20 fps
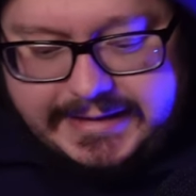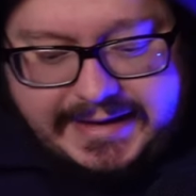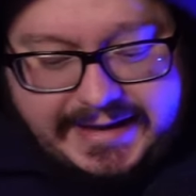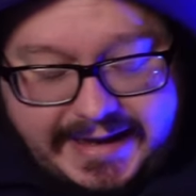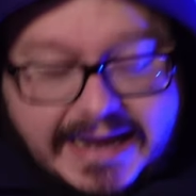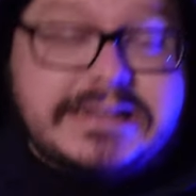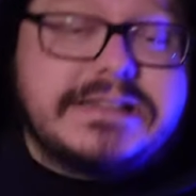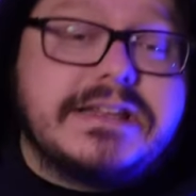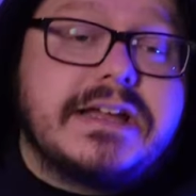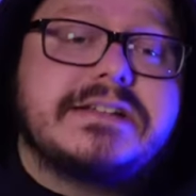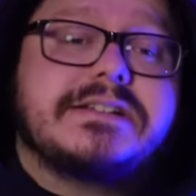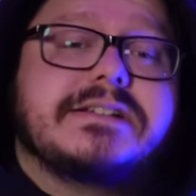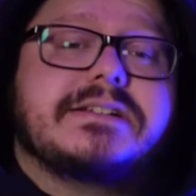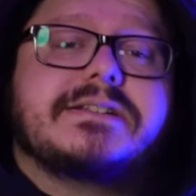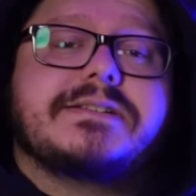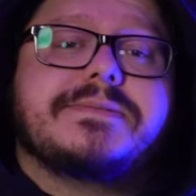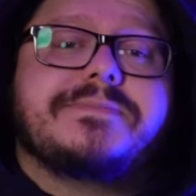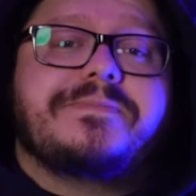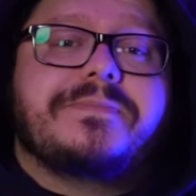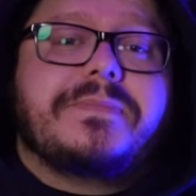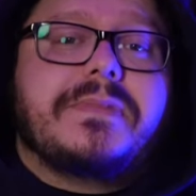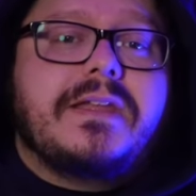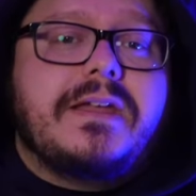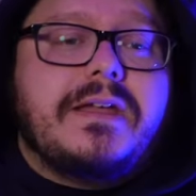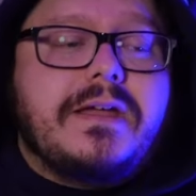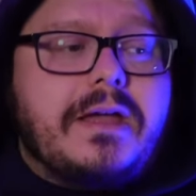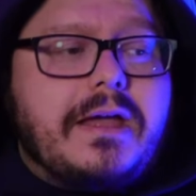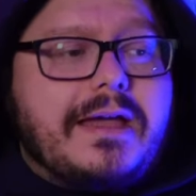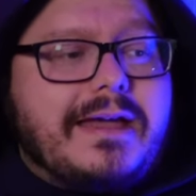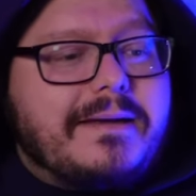It doesn't.
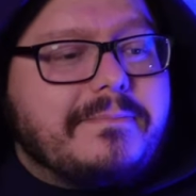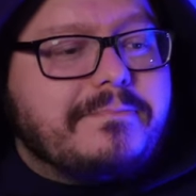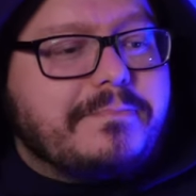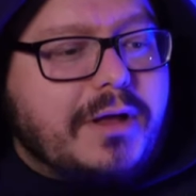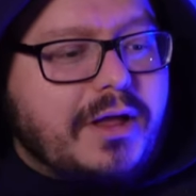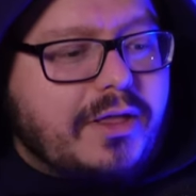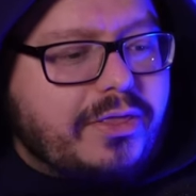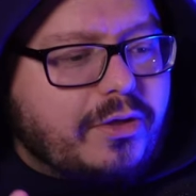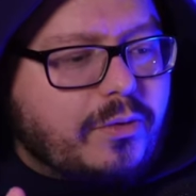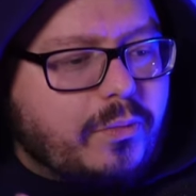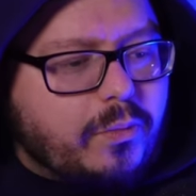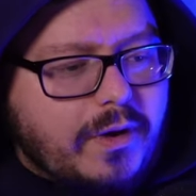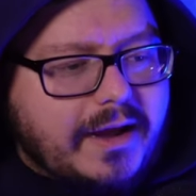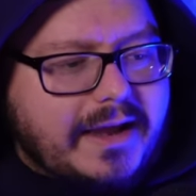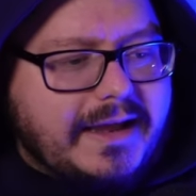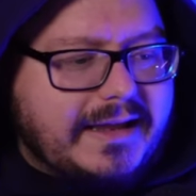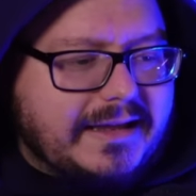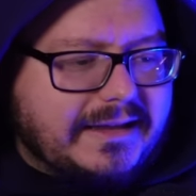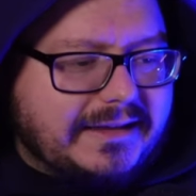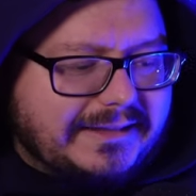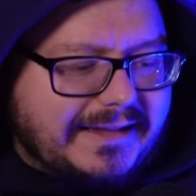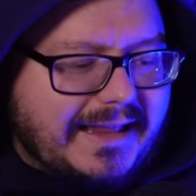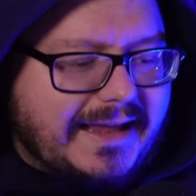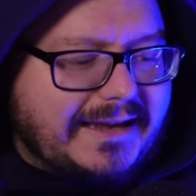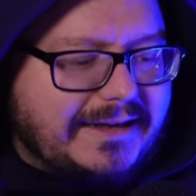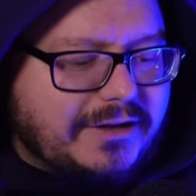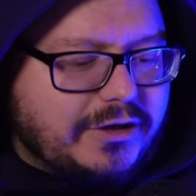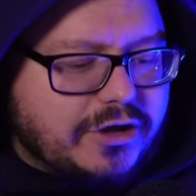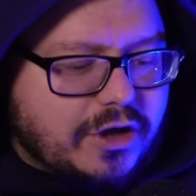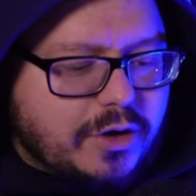But the way
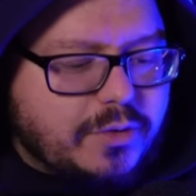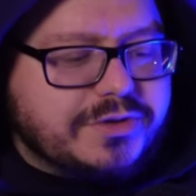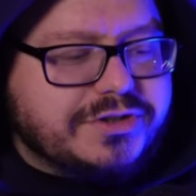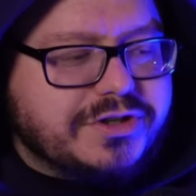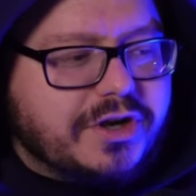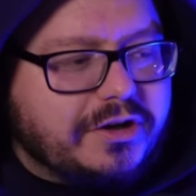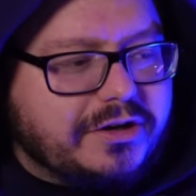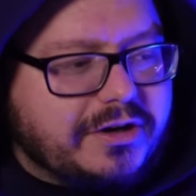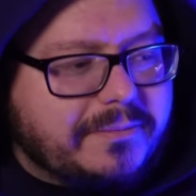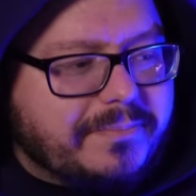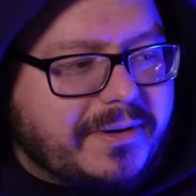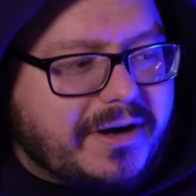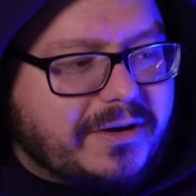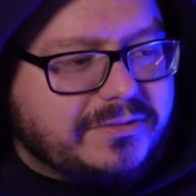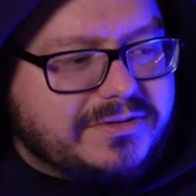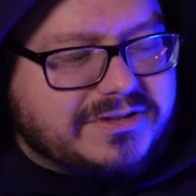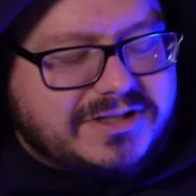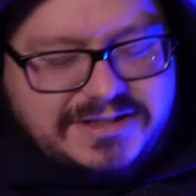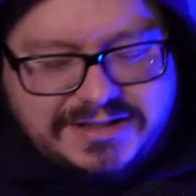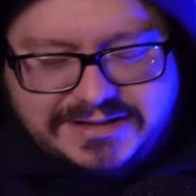Elaine goes on about it, and